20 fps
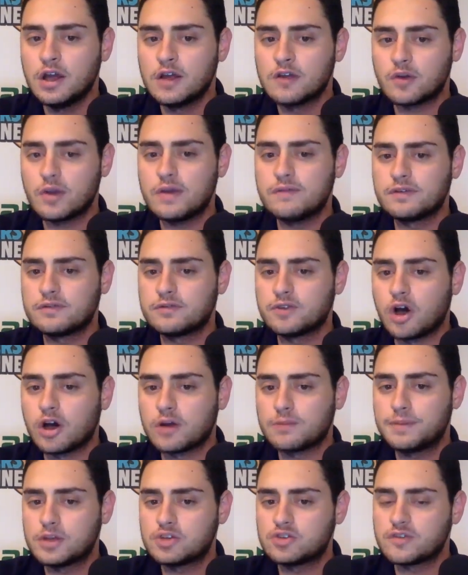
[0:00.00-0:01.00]
So even if
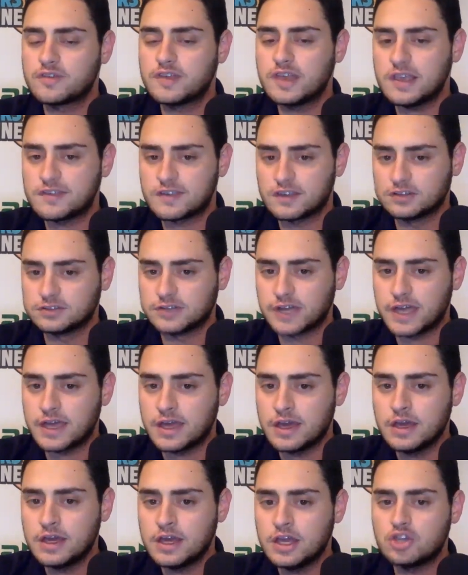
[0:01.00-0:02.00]
Naughton pitches
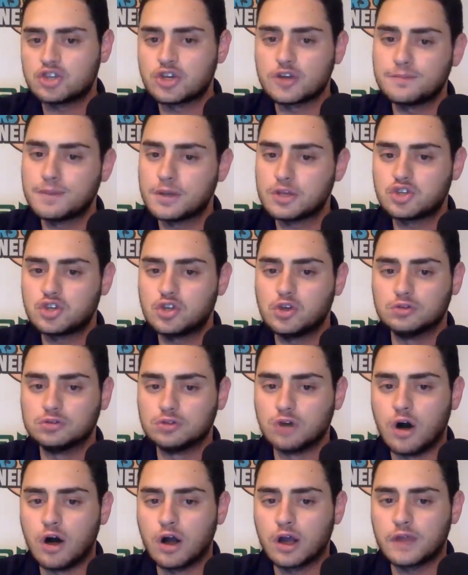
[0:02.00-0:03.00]
decently, he shouldn't pitch too
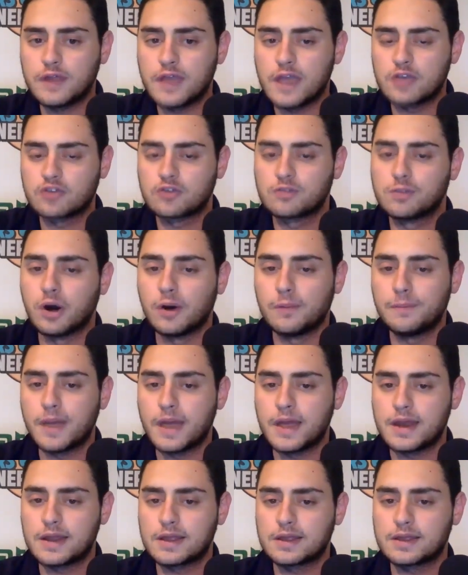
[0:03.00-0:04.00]
long, and the Angels
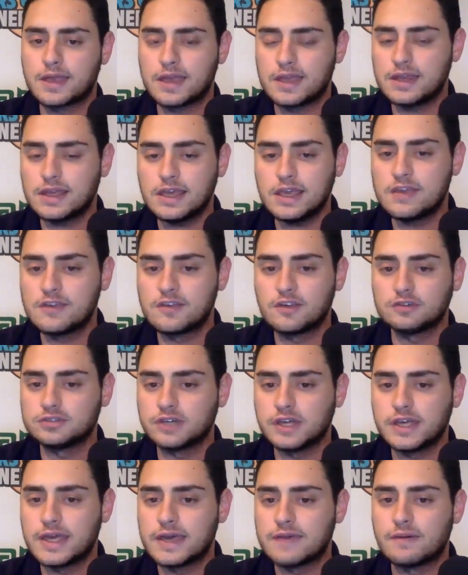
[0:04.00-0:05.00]
bullpen can
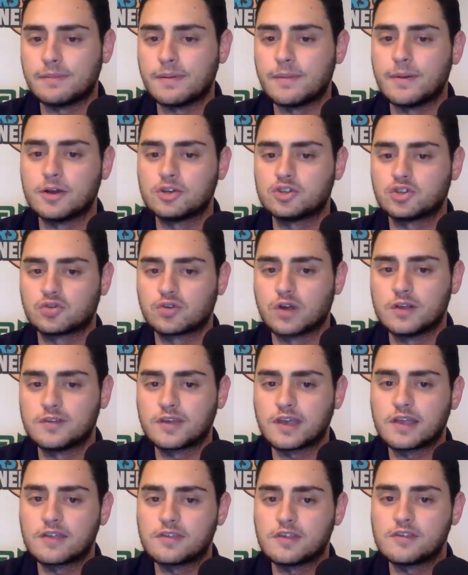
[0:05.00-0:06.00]
easily give up a bunch of runs
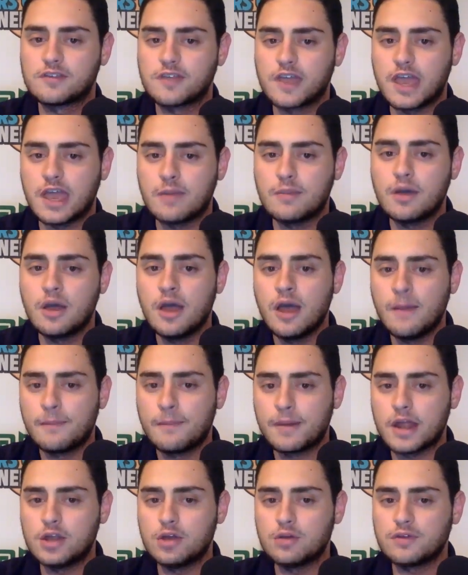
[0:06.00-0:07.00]
against this team.
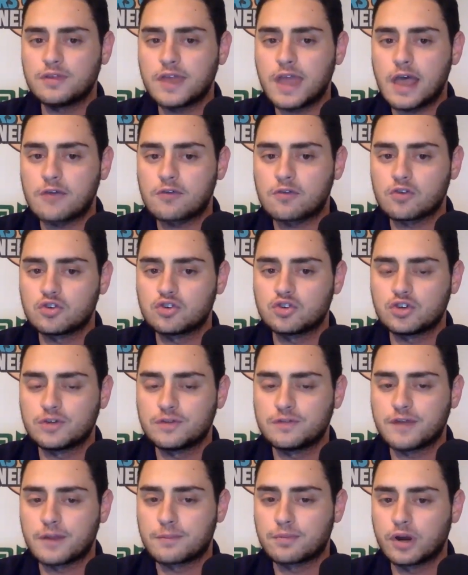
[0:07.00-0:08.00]
But I do think the Astros should
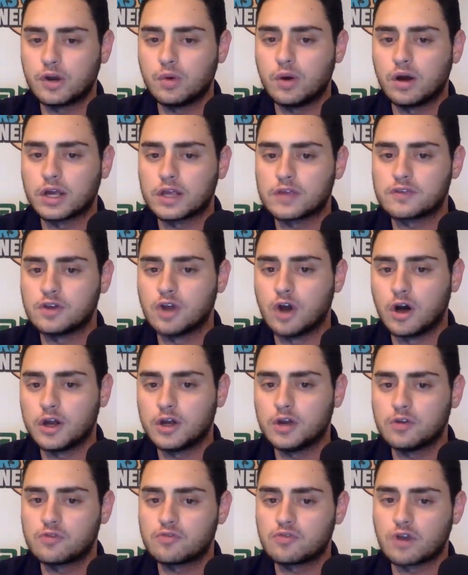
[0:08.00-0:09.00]
fare pretty well against
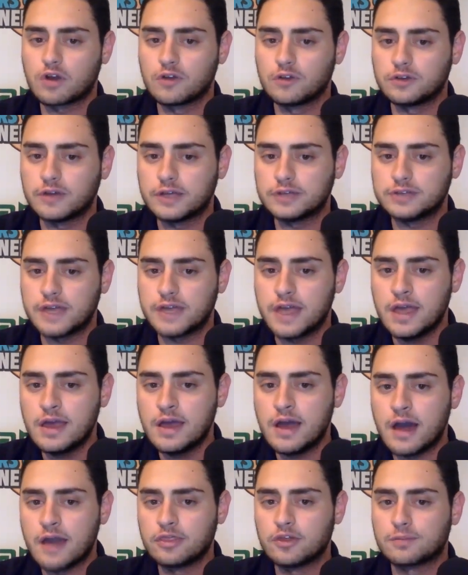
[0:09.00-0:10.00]
Naughton, who struggled lately.
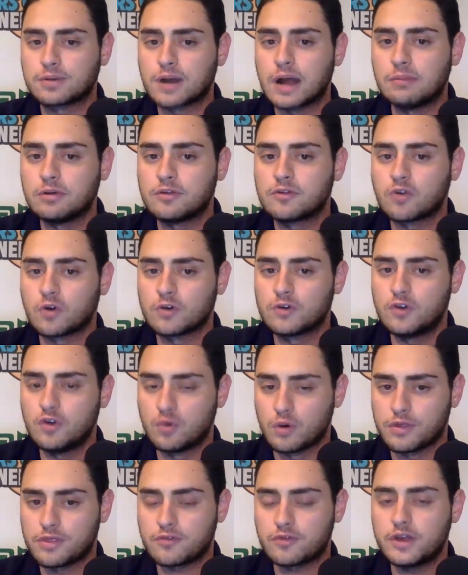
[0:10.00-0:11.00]
I think they'll probably score two
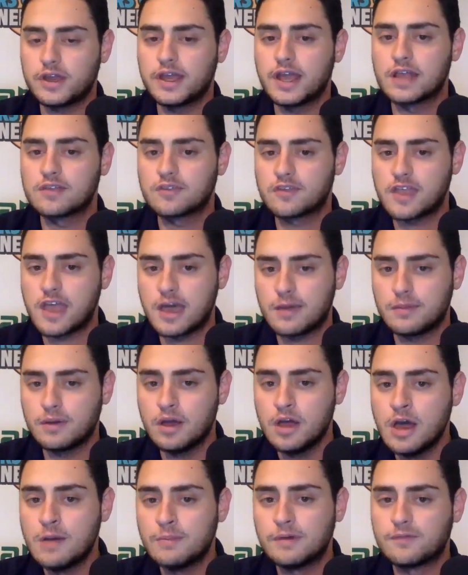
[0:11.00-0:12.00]
or three against him
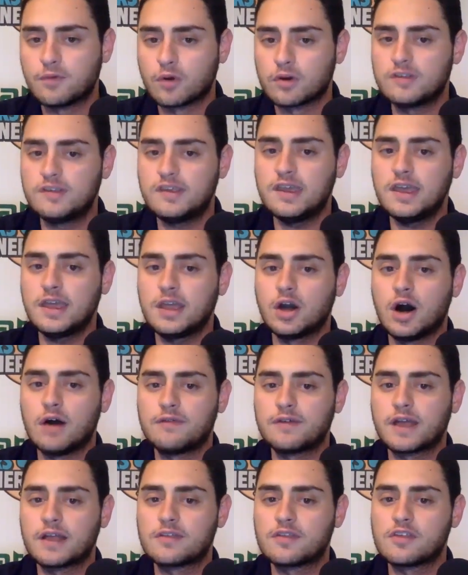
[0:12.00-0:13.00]
before teeing
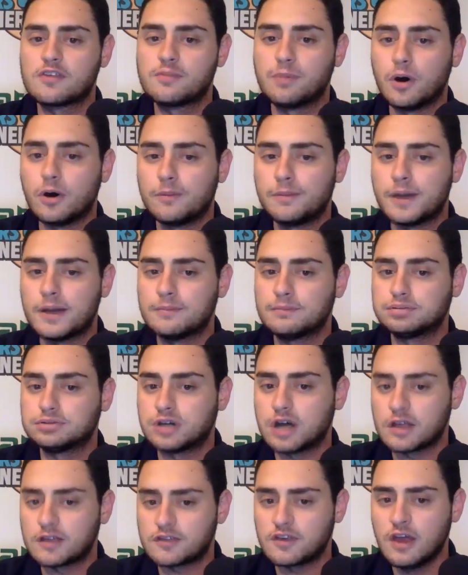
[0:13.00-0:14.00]
off against this bullpen.
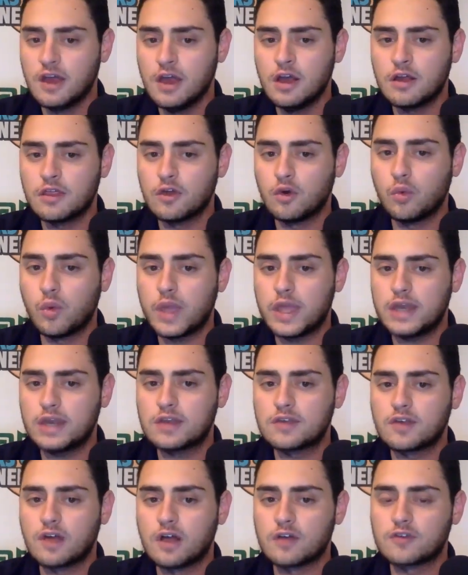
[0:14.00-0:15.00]
Plus, the wind
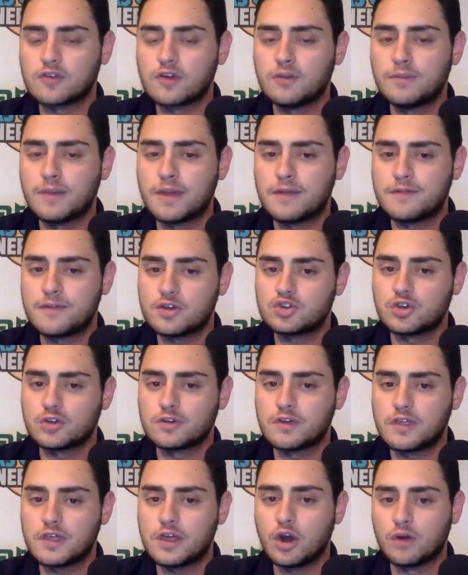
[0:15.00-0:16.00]
is also beneficial
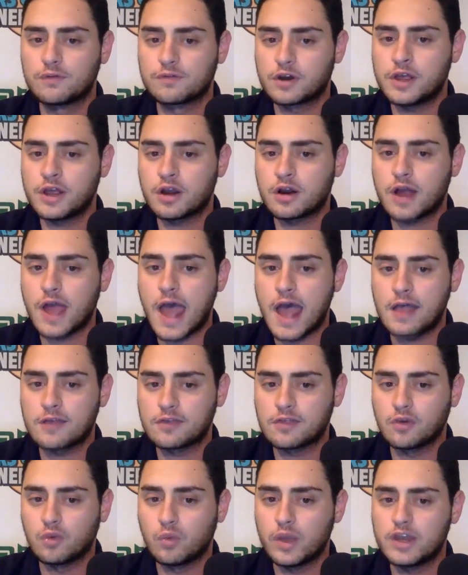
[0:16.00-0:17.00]
to the over here
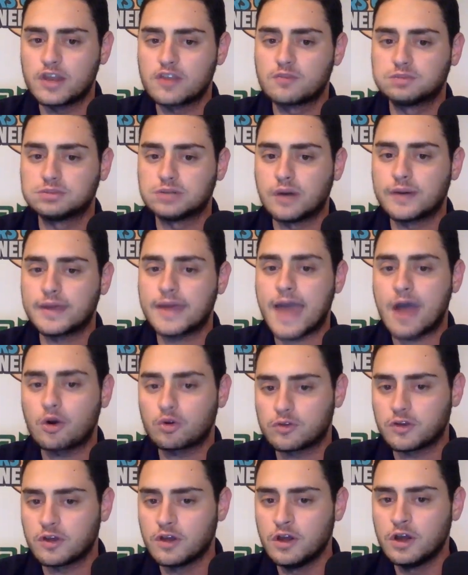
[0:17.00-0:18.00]
as the wind is blowing
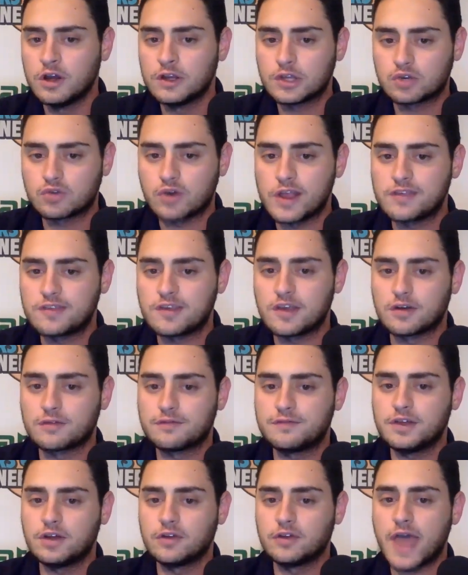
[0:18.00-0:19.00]
out to right center
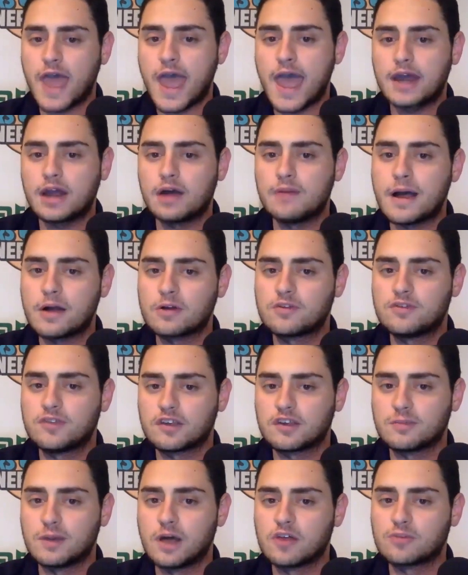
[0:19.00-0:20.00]
field at about
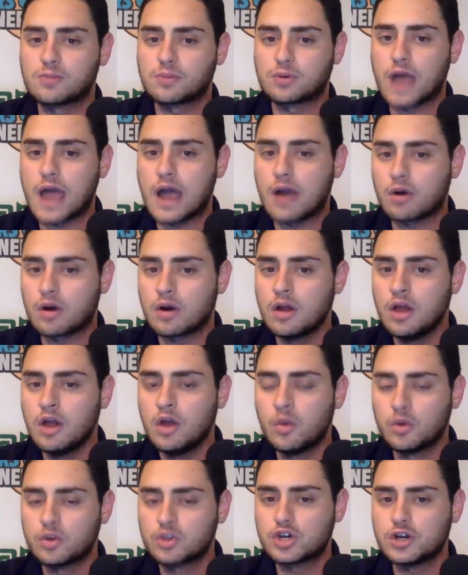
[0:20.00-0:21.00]
six miles per hour,
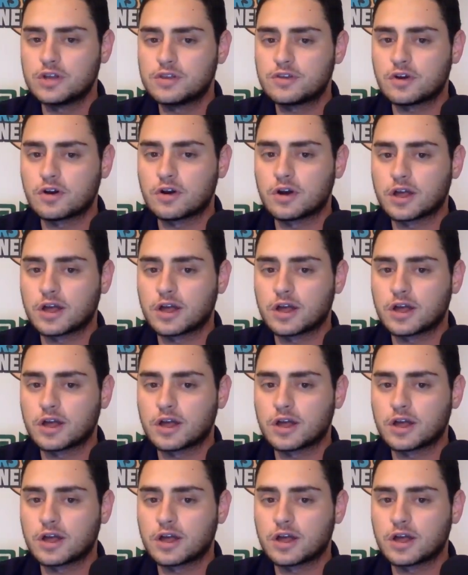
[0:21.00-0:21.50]
which could turn a